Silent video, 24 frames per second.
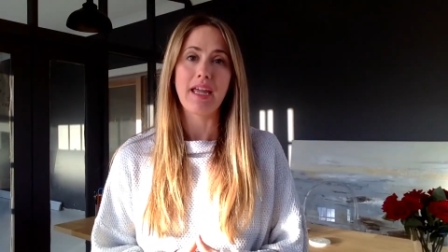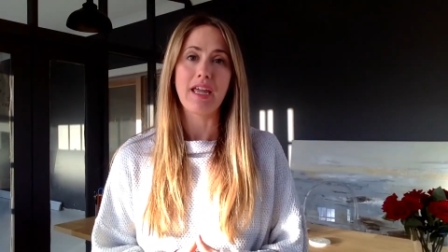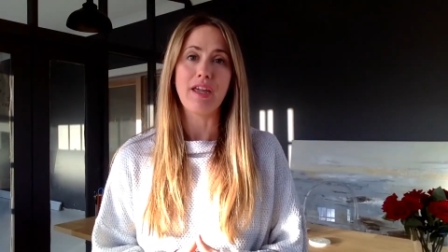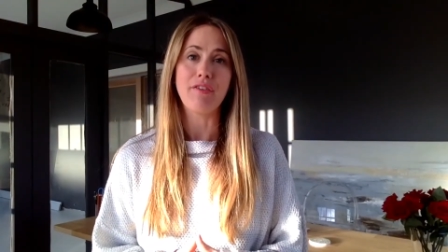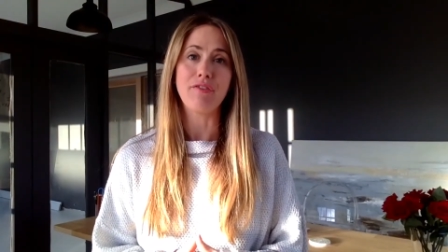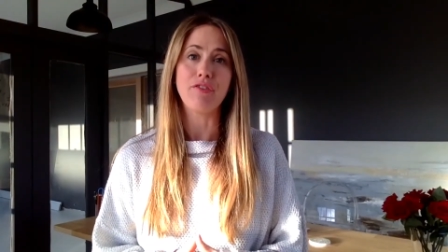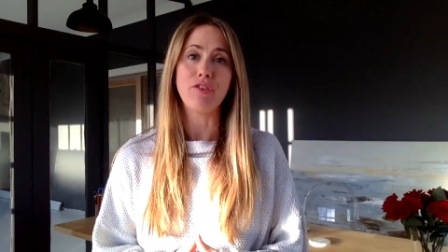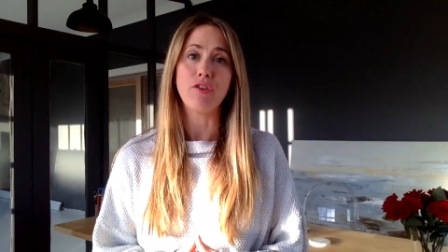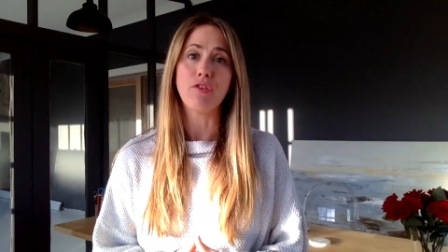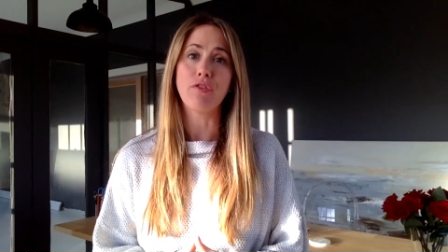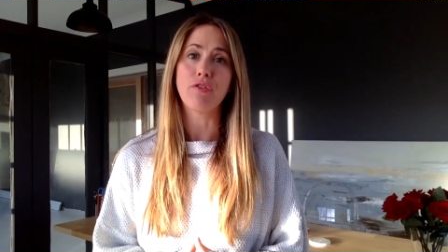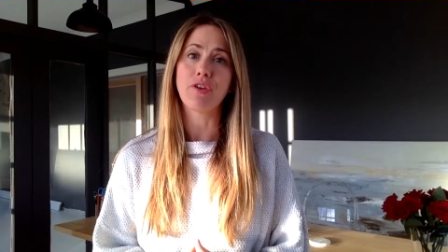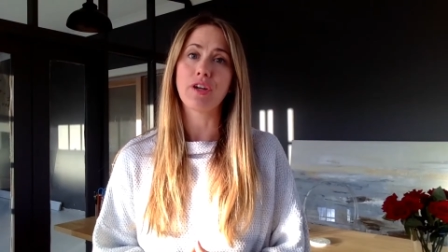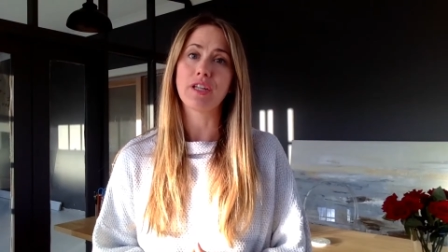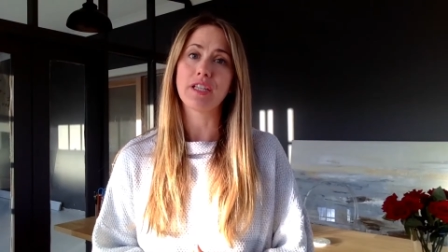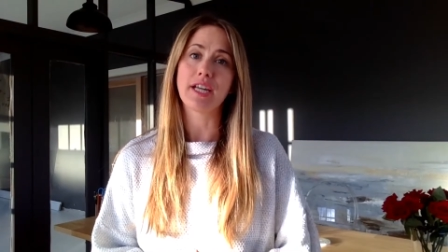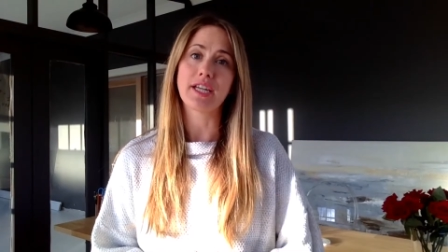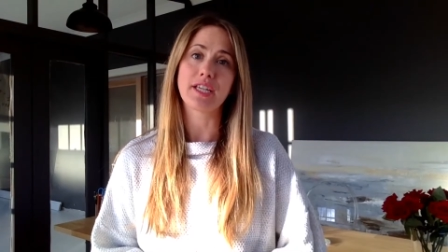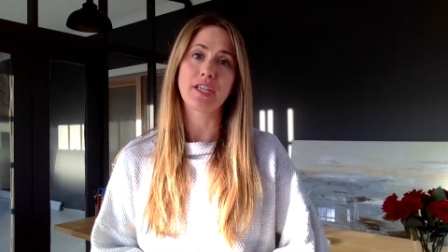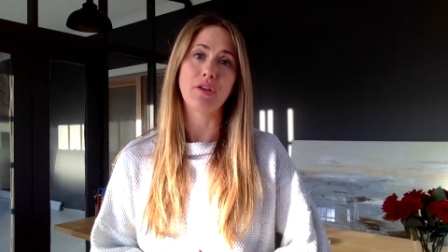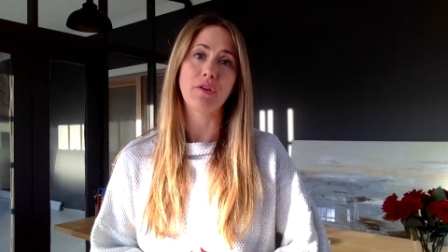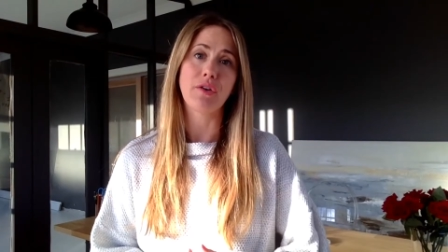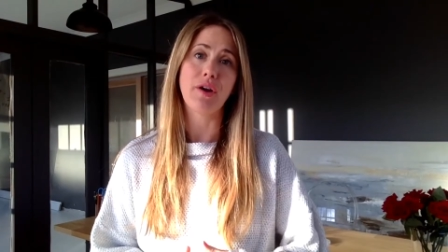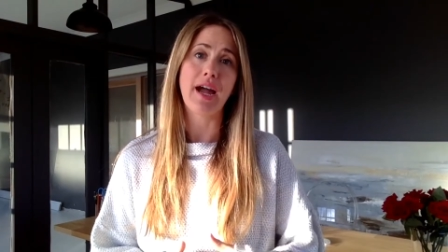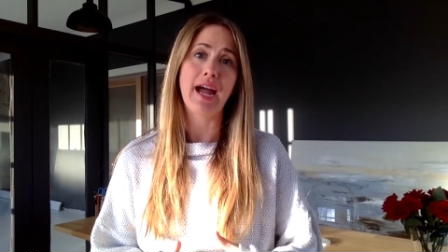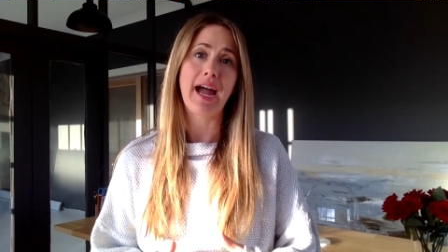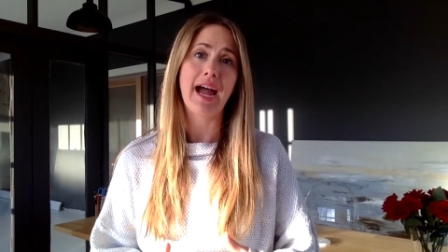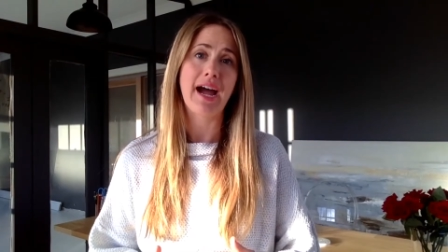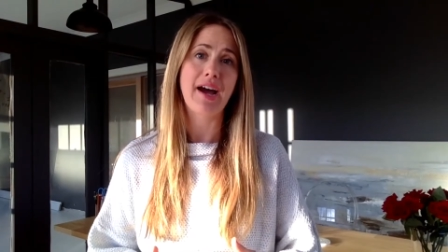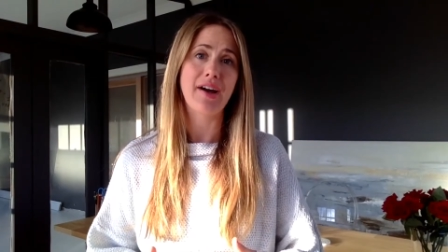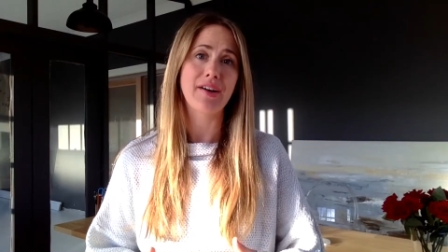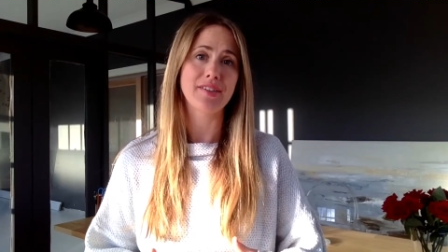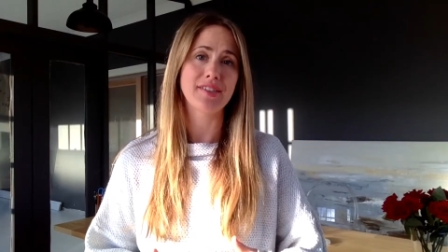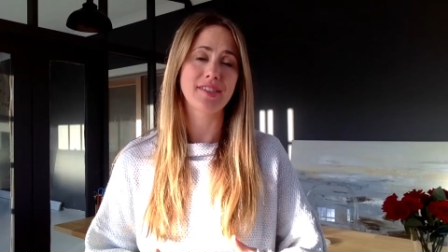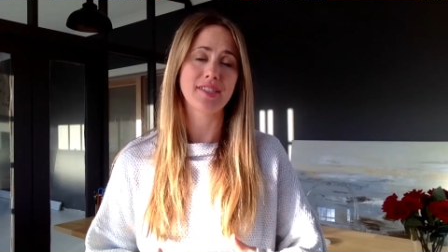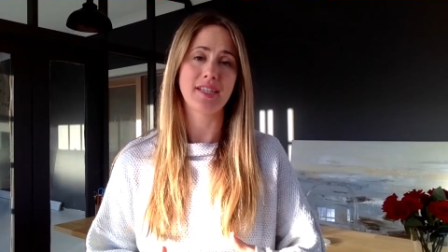if you feel like your
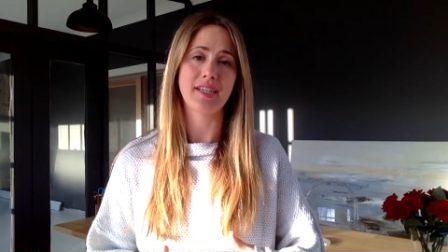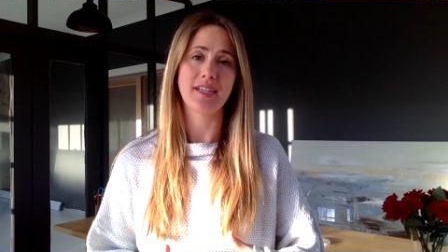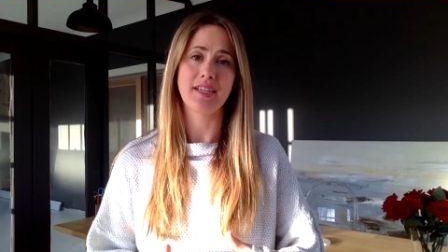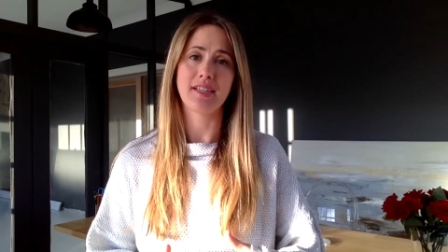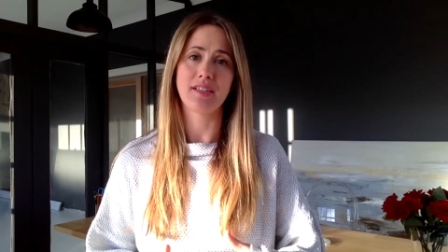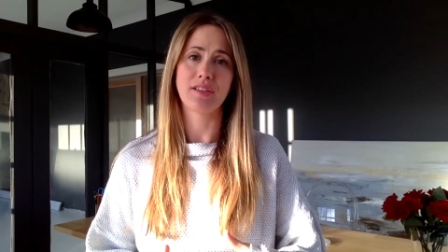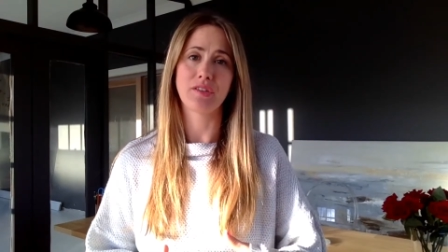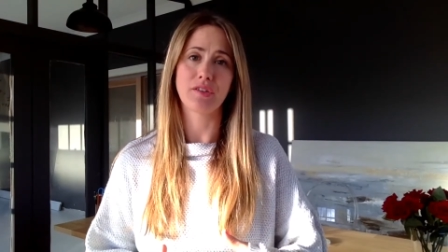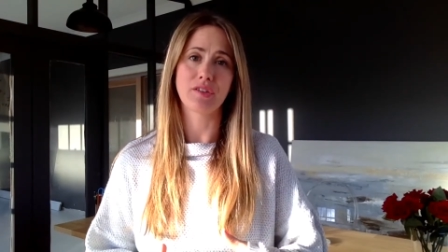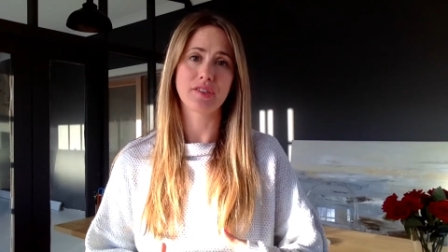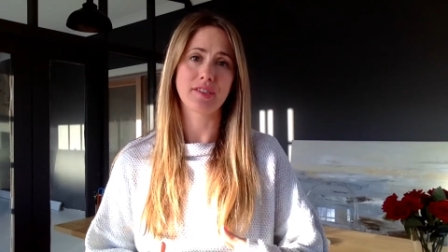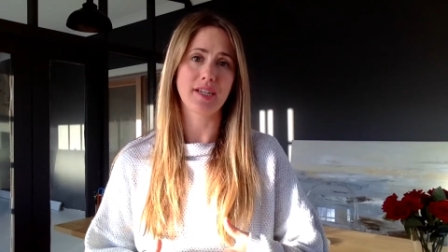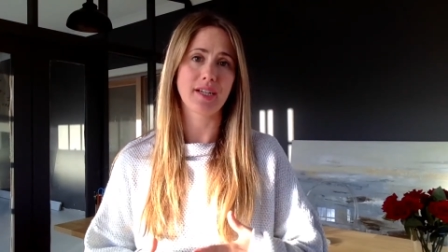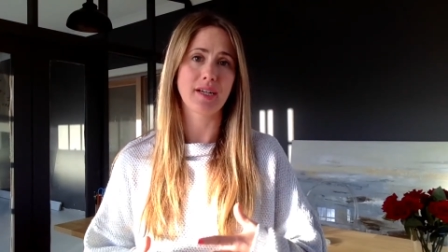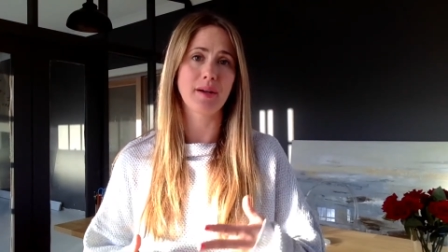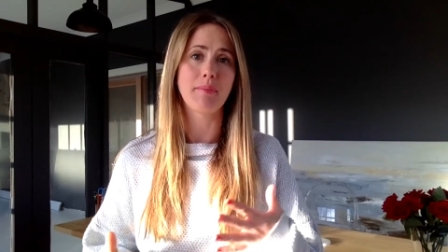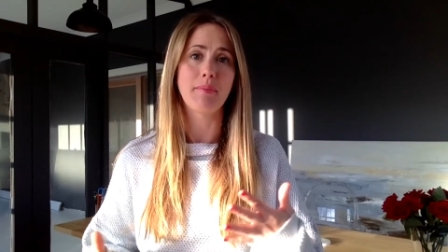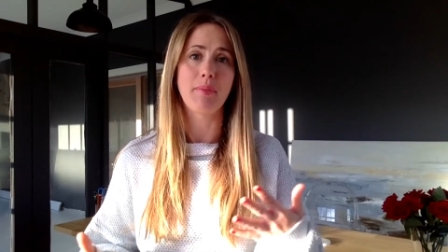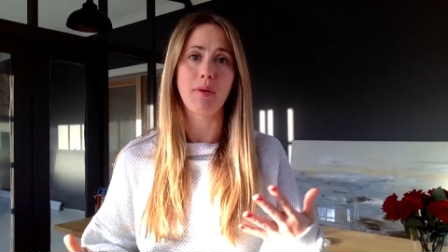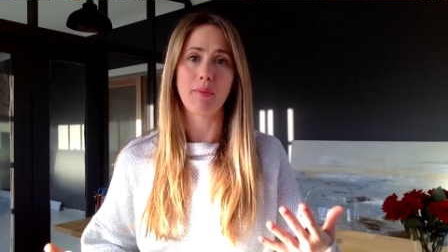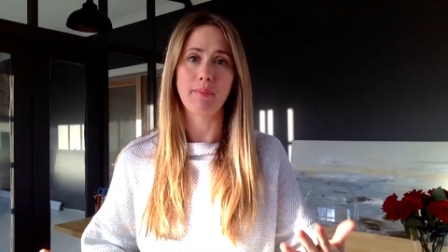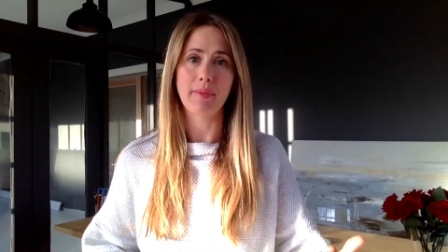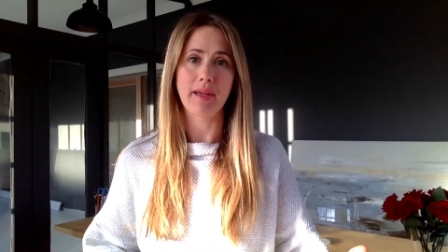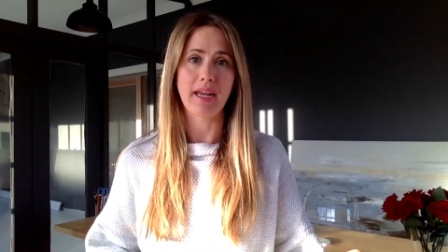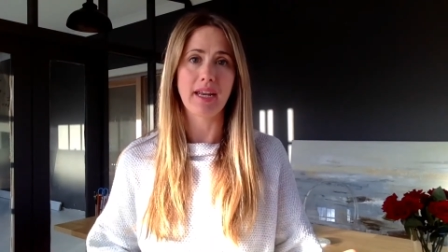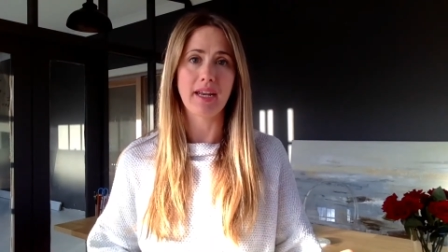house looks like a bomb